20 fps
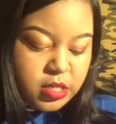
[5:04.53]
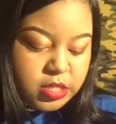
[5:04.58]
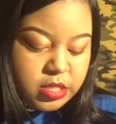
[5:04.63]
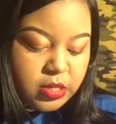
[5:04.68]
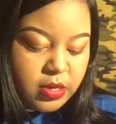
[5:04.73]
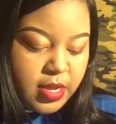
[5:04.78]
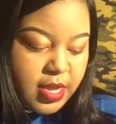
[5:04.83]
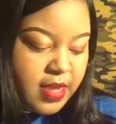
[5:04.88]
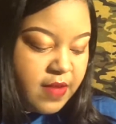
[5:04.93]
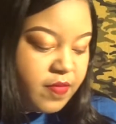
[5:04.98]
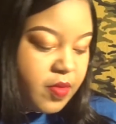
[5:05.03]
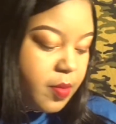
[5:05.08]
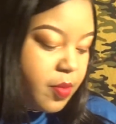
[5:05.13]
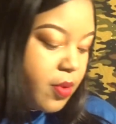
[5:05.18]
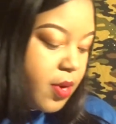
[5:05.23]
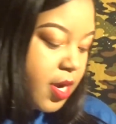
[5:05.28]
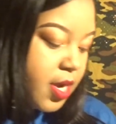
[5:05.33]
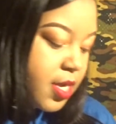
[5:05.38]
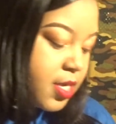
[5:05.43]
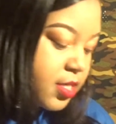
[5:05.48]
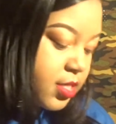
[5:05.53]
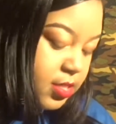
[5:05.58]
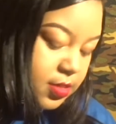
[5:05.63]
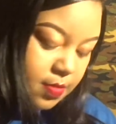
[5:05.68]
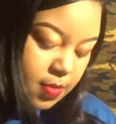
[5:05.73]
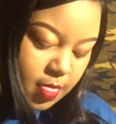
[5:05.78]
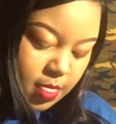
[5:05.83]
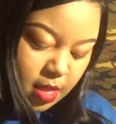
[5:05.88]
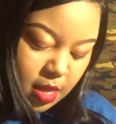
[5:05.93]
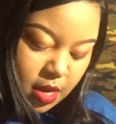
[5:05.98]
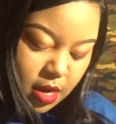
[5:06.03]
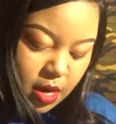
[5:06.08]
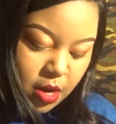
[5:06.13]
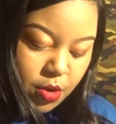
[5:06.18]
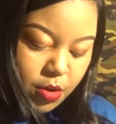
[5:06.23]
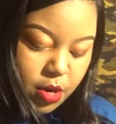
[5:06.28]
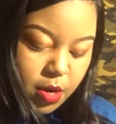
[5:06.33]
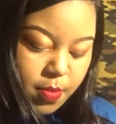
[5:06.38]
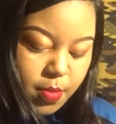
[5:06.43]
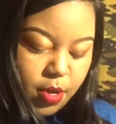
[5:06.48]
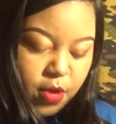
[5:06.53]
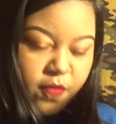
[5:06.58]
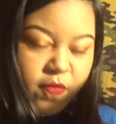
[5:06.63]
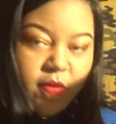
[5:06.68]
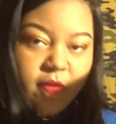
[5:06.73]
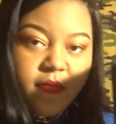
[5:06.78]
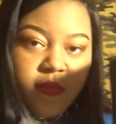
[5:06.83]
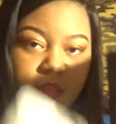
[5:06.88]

so half the price I ordered both of